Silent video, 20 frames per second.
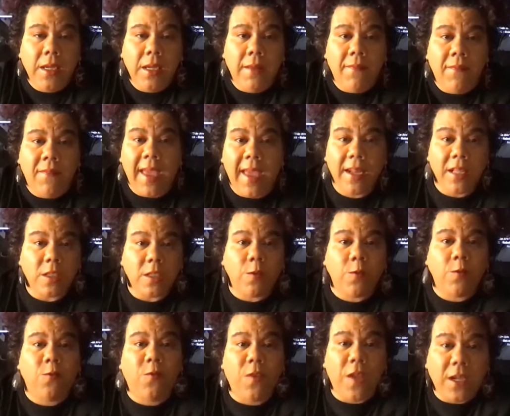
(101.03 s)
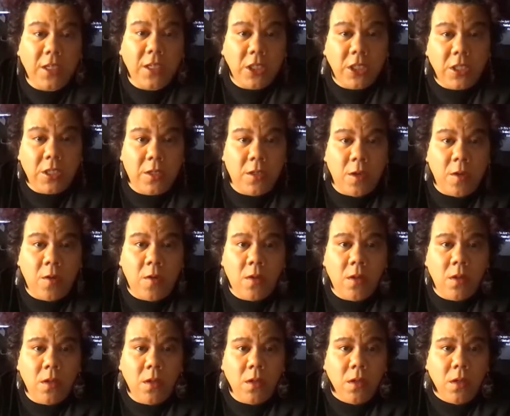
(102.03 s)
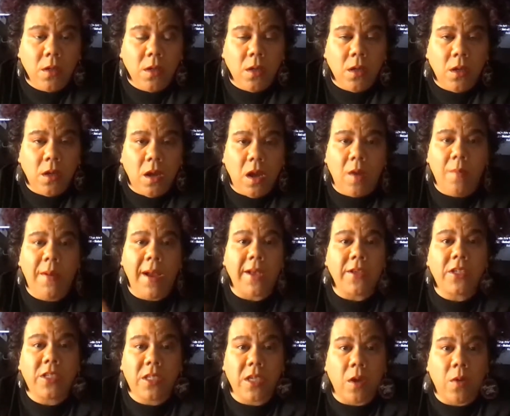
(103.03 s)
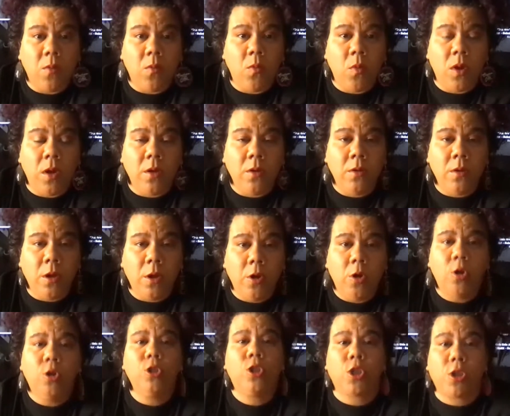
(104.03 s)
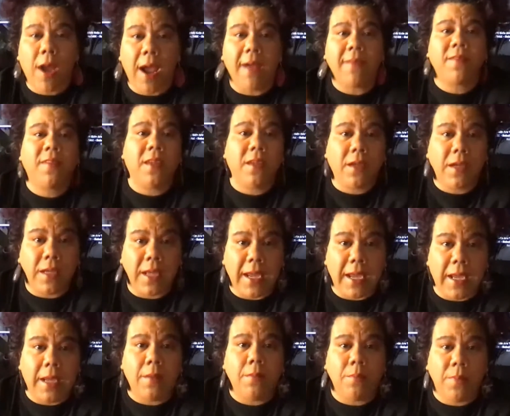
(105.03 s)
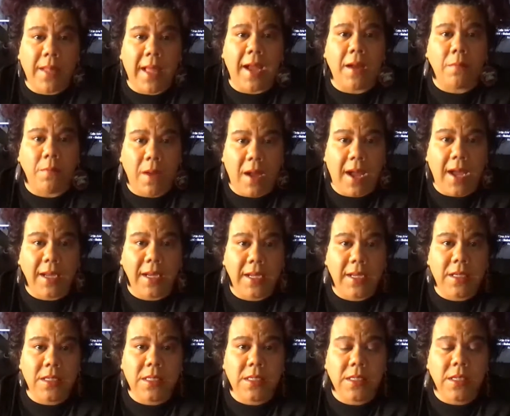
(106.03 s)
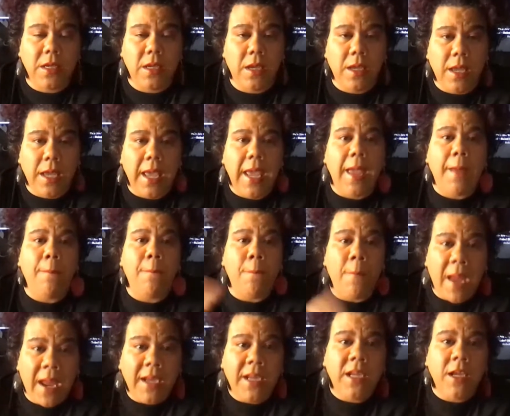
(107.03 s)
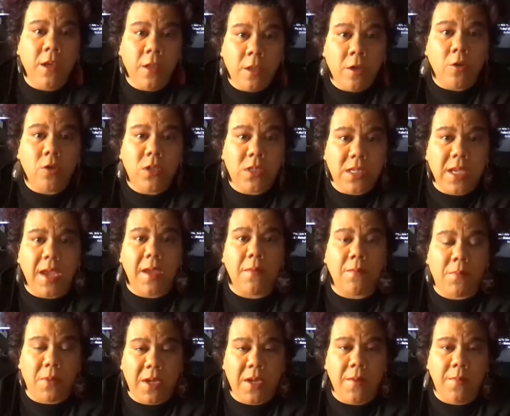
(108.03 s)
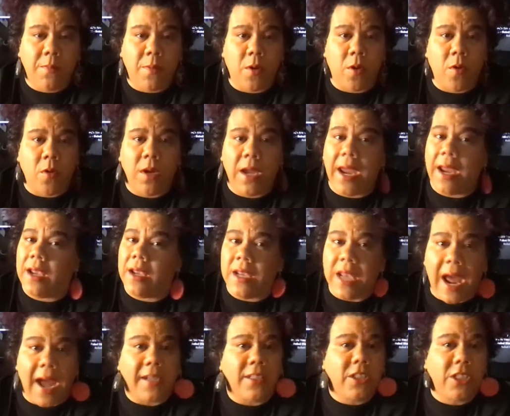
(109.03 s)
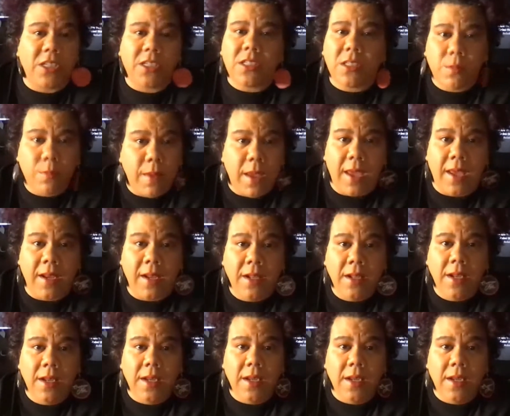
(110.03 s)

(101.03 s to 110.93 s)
that is fictional about someone who trafficked in Black bodies, many of those same people, and not just men,